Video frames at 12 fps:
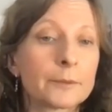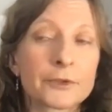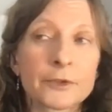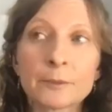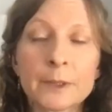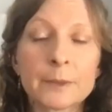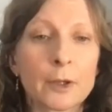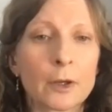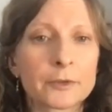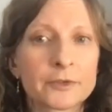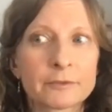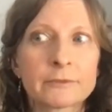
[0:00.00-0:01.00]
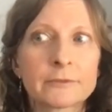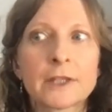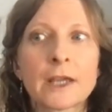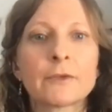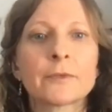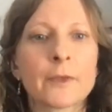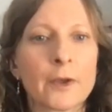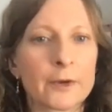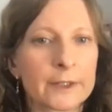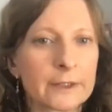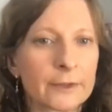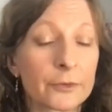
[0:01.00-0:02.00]
But some people are
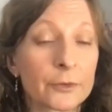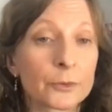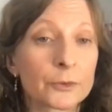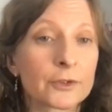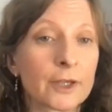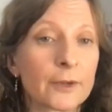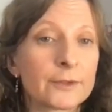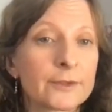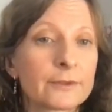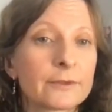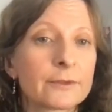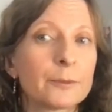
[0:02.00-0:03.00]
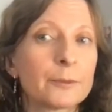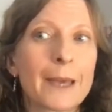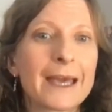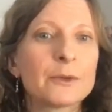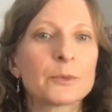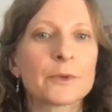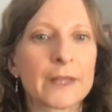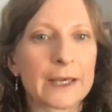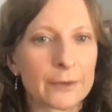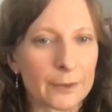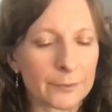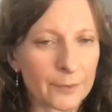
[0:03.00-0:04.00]
terrified at the thought of going to bed
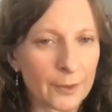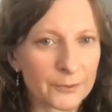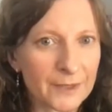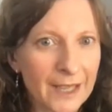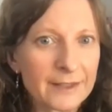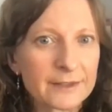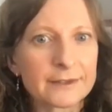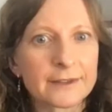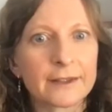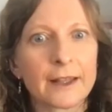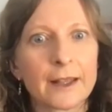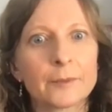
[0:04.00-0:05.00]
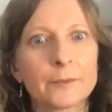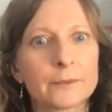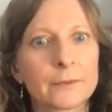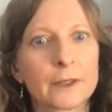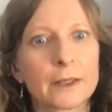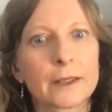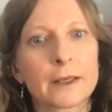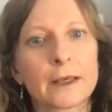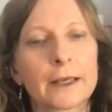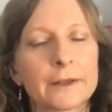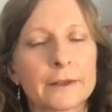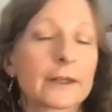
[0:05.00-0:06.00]
without their phone next to them,
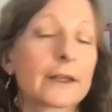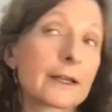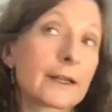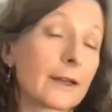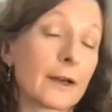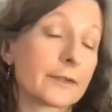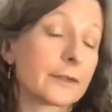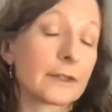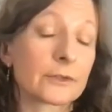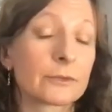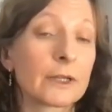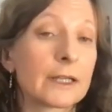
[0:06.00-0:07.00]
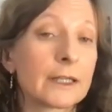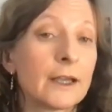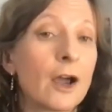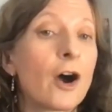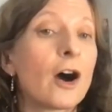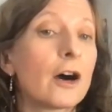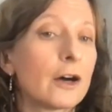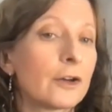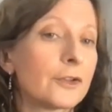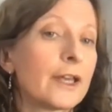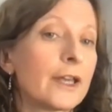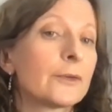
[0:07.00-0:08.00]
and I think that's really
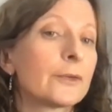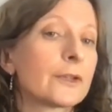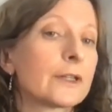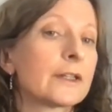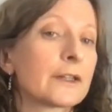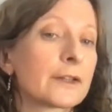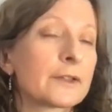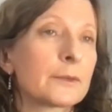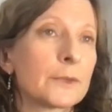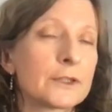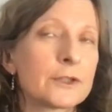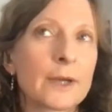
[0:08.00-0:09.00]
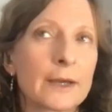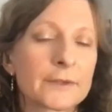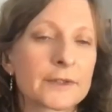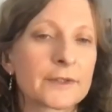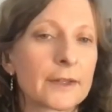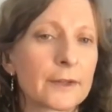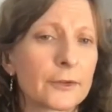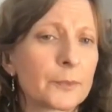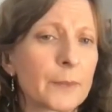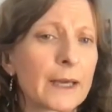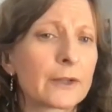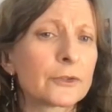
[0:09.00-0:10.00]
unhealthy. And I think we do have to set those
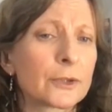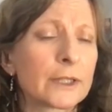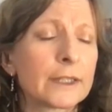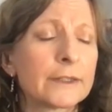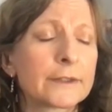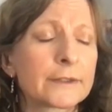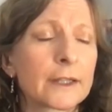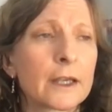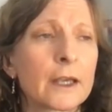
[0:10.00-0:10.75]
boundaries.